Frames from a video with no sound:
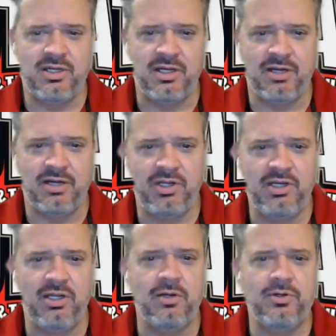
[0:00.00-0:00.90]
fully
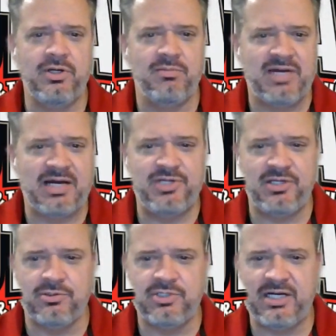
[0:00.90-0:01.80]
loaded, and
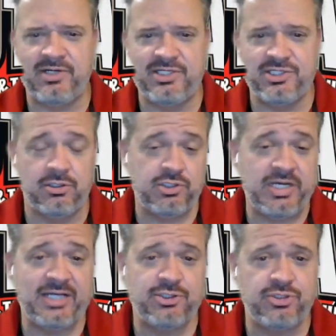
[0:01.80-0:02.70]
bobtail drag racing on the
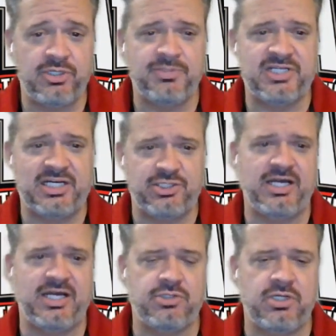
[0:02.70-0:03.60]
drag strip. It's actually
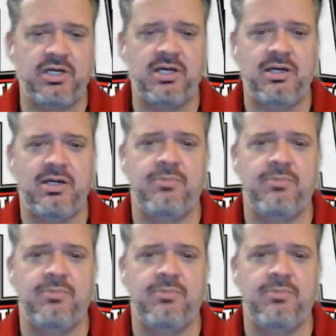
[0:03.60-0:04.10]
at a